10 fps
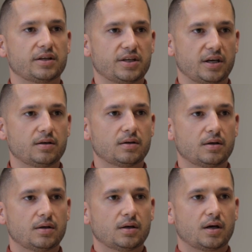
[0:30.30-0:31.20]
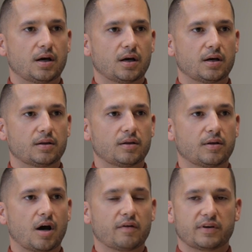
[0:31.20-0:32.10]
LED uh,
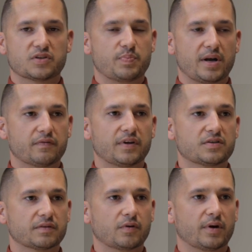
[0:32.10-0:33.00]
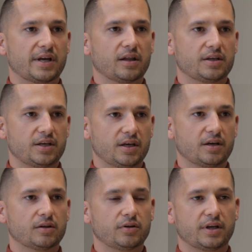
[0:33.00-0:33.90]
the obvious benefits of going to LED,
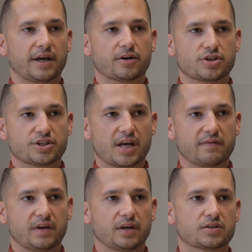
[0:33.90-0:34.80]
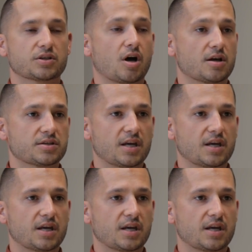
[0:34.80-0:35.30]
including energy savings, cost